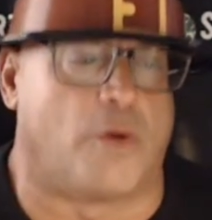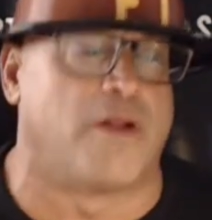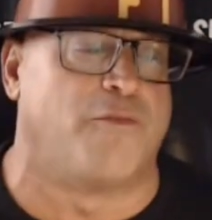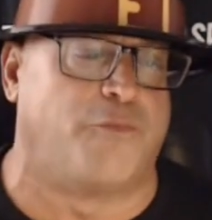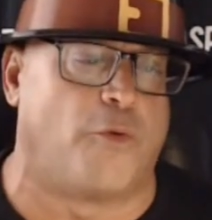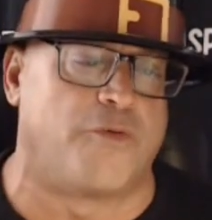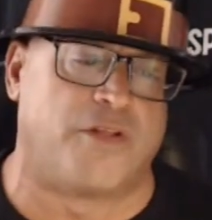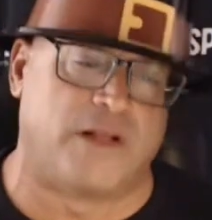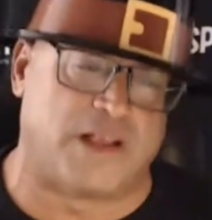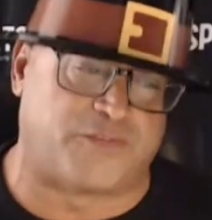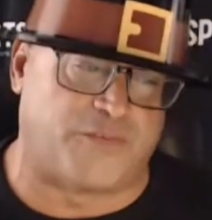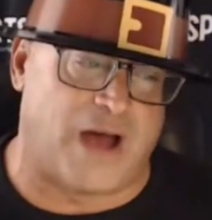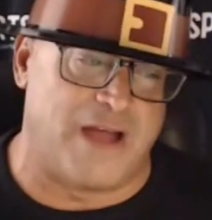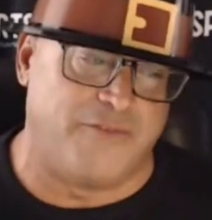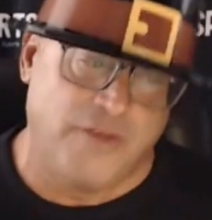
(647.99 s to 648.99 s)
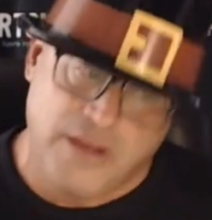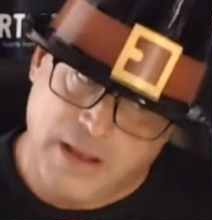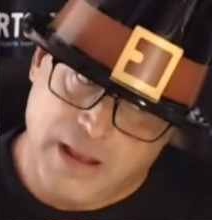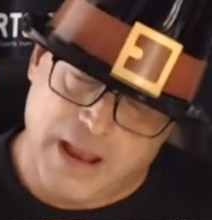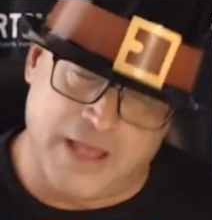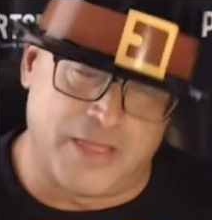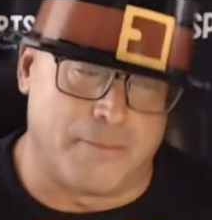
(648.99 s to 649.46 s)
1-4 the last 5
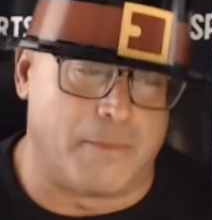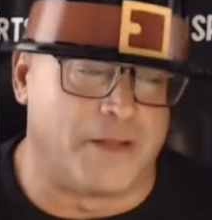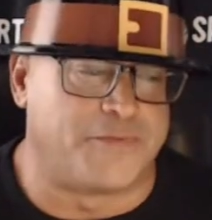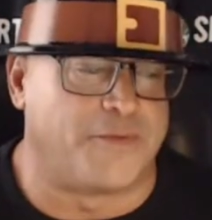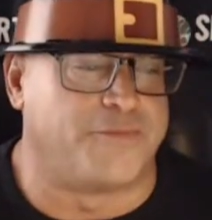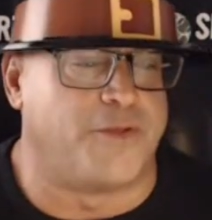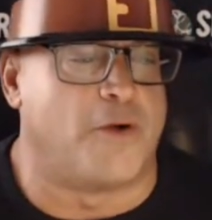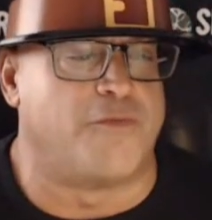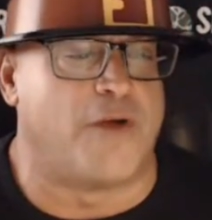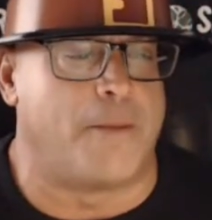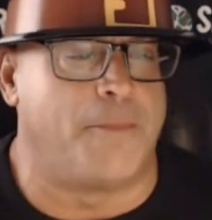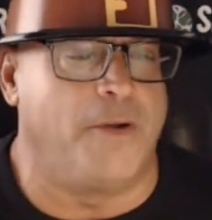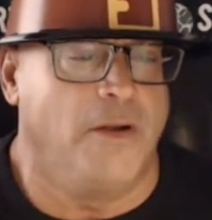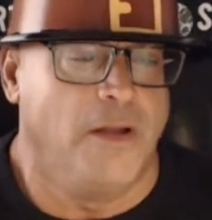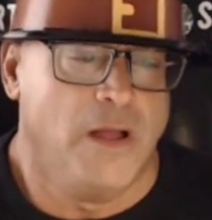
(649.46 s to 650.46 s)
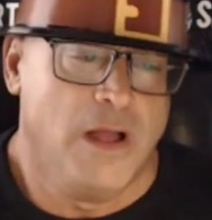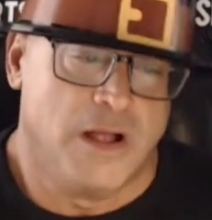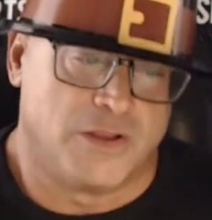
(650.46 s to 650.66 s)
in the month of November,